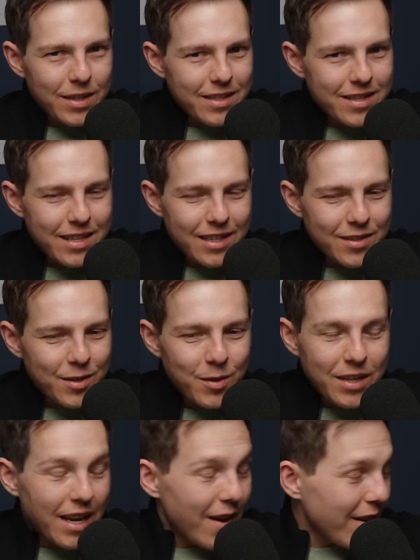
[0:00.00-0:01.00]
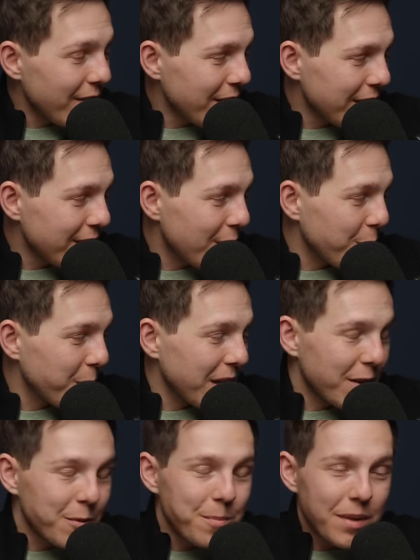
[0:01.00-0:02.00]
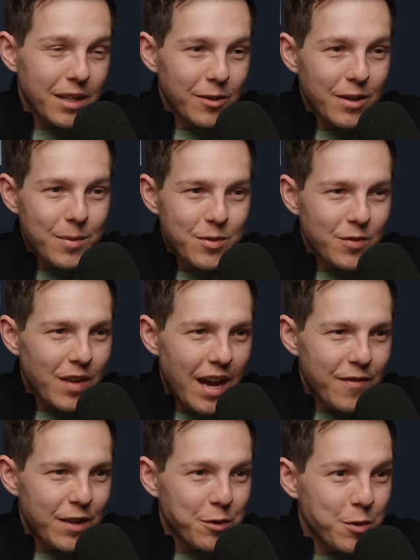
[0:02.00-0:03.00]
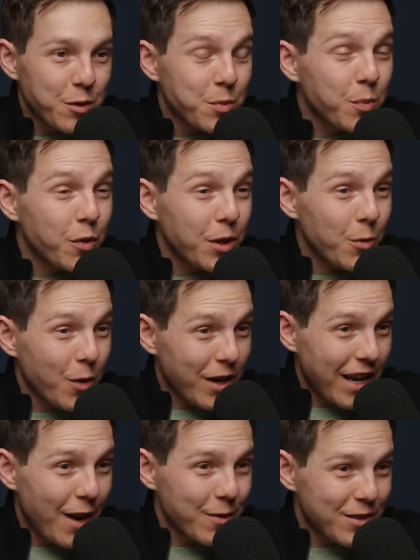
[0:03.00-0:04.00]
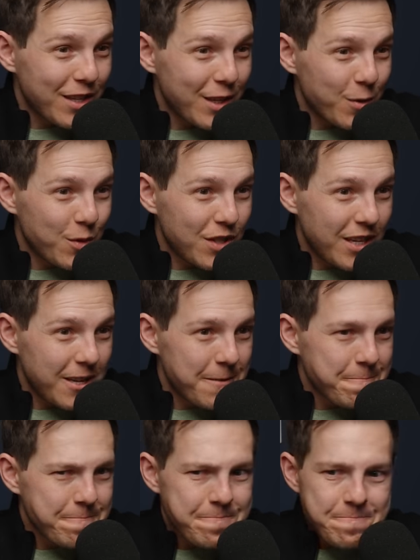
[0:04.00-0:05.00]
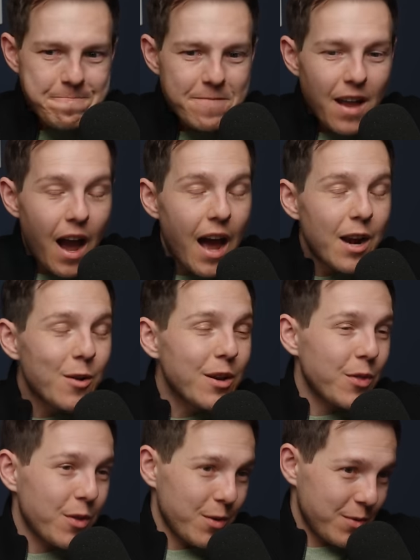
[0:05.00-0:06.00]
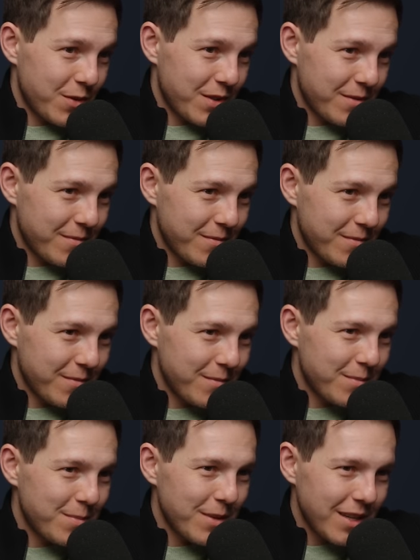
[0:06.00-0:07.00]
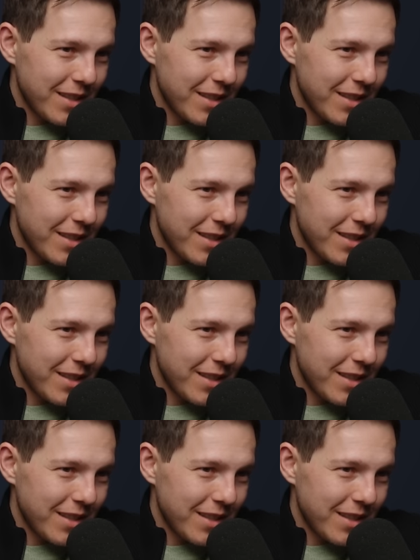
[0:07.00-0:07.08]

of these things though that now have like 300 milligrams of caffeine or this pre-workouts that you see. Oh yeah, I don't get those. But, do,